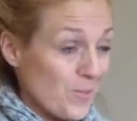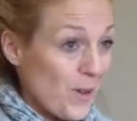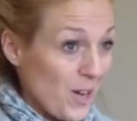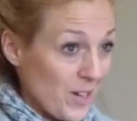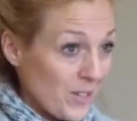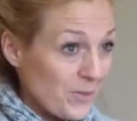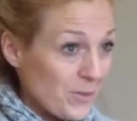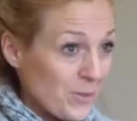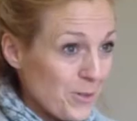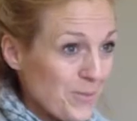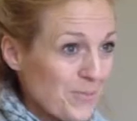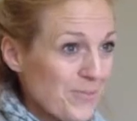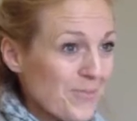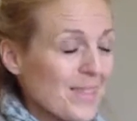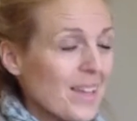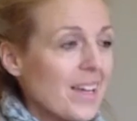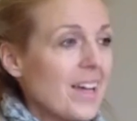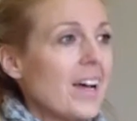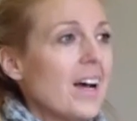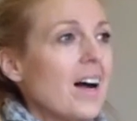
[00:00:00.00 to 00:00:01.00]
mindful,
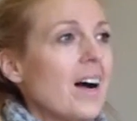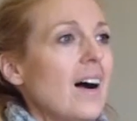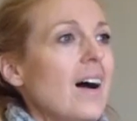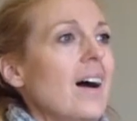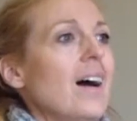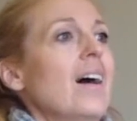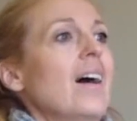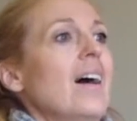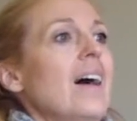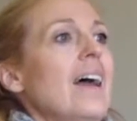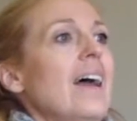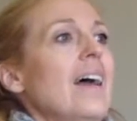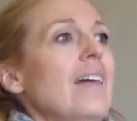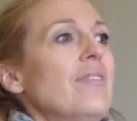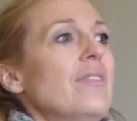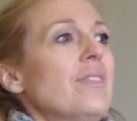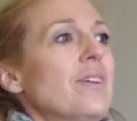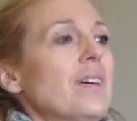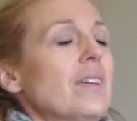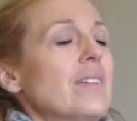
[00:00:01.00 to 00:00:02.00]

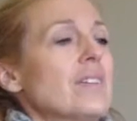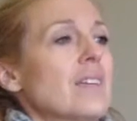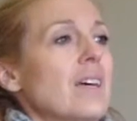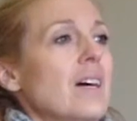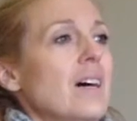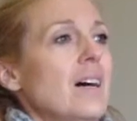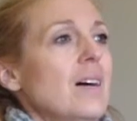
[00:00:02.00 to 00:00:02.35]
and that